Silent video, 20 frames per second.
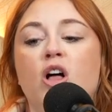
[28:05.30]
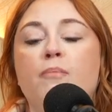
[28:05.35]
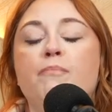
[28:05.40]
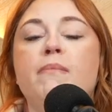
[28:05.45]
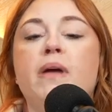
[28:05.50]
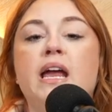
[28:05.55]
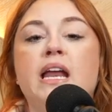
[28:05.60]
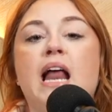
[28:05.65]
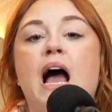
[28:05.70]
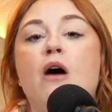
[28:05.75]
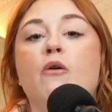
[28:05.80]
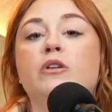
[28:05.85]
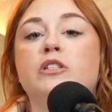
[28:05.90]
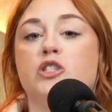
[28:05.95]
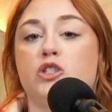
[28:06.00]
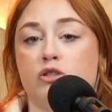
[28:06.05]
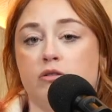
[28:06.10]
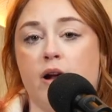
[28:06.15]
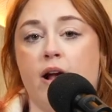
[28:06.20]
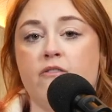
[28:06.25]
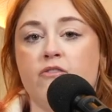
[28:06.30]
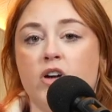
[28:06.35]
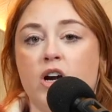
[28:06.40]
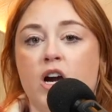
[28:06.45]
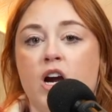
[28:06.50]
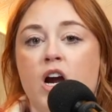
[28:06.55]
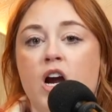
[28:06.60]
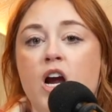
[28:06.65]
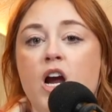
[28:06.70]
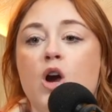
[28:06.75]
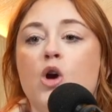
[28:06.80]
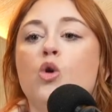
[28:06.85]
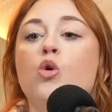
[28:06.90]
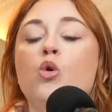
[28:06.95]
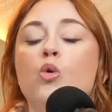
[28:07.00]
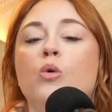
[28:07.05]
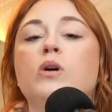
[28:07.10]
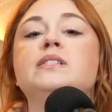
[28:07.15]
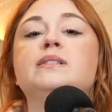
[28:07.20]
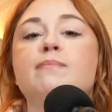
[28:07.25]
made out with Trevor, who
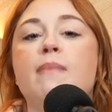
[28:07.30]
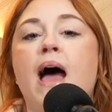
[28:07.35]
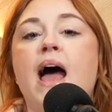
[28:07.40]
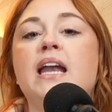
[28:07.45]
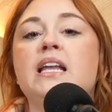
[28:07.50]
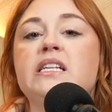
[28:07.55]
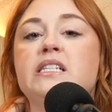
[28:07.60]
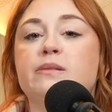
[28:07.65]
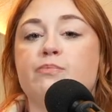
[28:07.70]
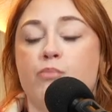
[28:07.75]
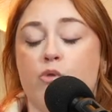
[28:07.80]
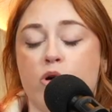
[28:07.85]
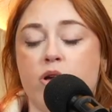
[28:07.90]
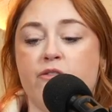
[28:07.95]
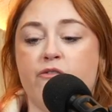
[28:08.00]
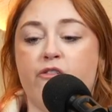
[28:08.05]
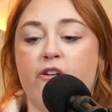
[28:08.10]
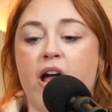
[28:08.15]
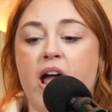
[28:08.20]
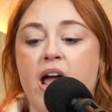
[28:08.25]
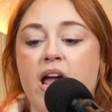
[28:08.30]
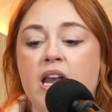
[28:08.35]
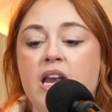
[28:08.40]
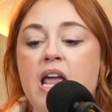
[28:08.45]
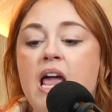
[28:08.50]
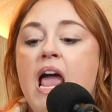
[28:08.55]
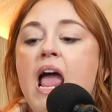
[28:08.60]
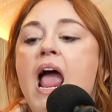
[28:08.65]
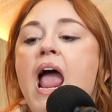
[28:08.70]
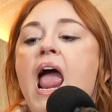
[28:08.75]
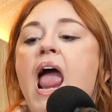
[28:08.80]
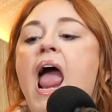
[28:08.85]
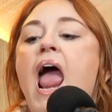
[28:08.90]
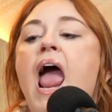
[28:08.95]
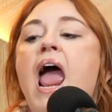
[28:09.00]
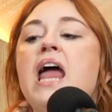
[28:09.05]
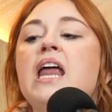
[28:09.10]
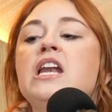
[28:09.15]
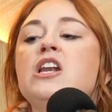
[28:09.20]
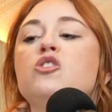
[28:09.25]
was Maddie's boyfriend.
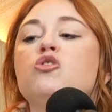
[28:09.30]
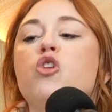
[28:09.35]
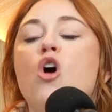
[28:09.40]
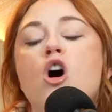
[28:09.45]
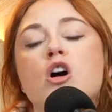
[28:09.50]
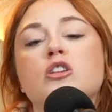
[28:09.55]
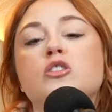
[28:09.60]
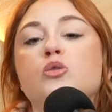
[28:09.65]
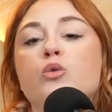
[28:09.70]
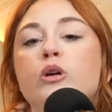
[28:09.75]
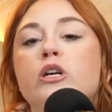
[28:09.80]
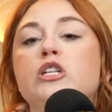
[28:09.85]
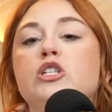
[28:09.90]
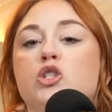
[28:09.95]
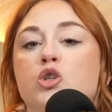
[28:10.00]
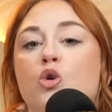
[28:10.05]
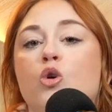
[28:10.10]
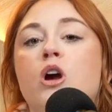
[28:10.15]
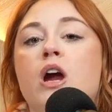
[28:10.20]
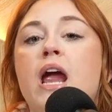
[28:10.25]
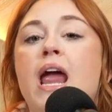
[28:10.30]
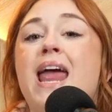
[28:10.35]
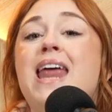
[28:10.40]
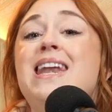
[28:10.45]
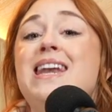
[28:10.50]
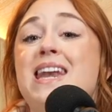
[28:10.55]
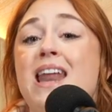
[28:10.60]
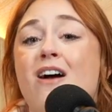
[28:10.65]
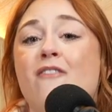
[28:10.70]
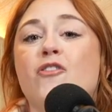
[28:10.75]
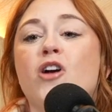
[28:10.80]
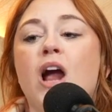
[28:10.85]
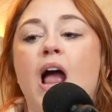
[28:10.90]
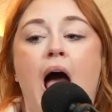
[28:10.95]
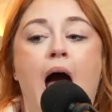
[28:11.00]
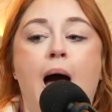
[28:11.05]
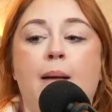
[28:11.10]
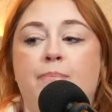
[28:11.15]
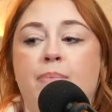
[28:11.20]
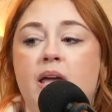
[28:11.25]
And long story short, it never
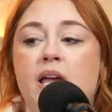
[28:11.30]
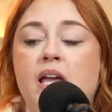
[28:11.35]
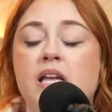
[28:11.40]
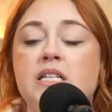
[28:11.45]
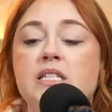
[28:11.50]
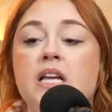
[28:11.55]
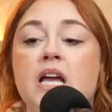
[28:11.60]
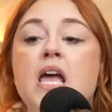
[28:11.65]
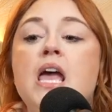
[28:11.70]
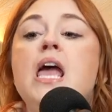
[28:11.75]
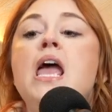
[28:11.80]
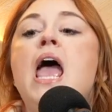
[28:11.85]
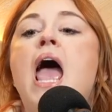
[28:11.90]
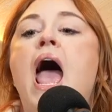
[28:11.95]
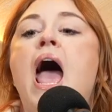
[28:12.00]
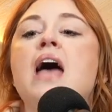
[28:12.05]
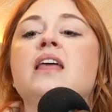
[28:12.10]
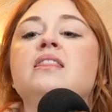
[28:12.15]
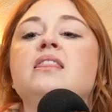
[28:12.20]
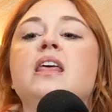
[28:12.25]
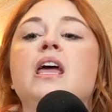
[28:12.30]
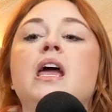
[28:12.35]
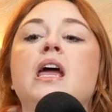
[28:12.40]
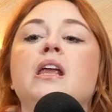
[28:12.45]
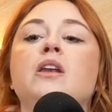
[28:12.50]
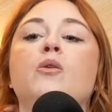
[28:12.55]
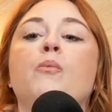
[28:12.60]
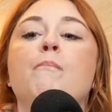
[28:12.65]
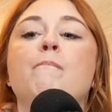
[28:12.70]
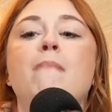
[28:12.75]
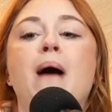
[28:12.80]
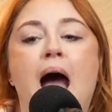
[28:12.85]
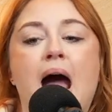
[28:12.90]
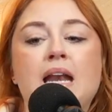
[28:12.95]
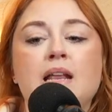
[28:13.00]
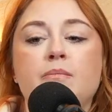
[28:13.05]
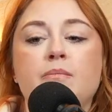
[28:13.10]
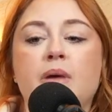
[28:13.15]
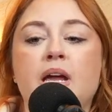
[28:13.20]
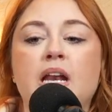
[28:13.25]
happened. And then
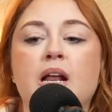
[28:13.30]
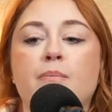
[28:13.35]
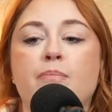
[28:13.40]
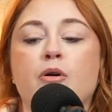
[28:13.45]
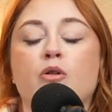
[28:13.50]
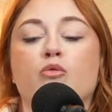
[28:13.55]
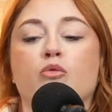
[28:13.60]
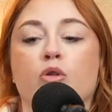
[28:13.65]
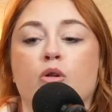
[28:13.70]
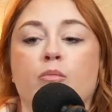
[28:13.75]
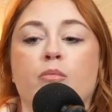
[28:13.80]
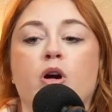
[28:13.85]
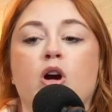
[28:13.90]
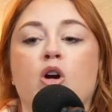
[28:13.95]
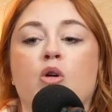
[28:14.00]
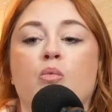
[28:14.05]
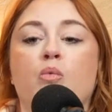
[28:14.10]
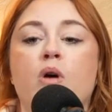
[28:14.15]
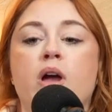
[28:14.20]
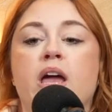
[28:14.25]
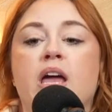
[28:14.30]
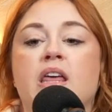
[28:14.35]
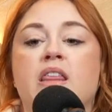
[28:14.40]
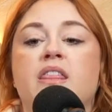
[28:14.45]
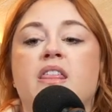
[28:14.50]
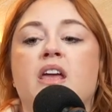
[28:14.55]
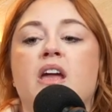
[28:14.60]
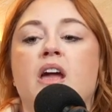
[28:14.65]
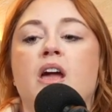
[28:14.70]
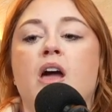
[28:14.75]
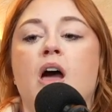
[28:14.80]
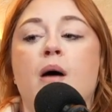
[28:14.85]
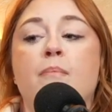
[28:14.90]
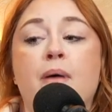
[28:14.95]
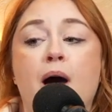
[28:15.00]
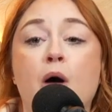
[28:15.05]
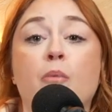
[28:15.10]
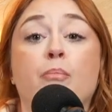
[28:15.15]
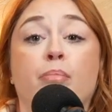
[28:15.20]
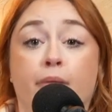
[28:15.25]
Maddie made up a rumor
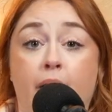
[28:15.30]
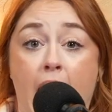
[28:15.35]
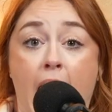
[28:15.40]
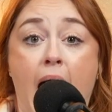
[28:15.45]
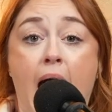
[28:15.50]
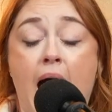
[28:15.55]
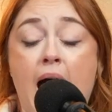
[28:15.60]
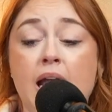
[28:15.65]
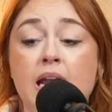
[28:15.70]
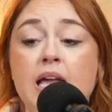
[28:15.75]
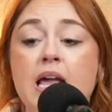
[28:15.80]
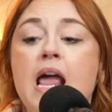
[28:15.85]
about Brad.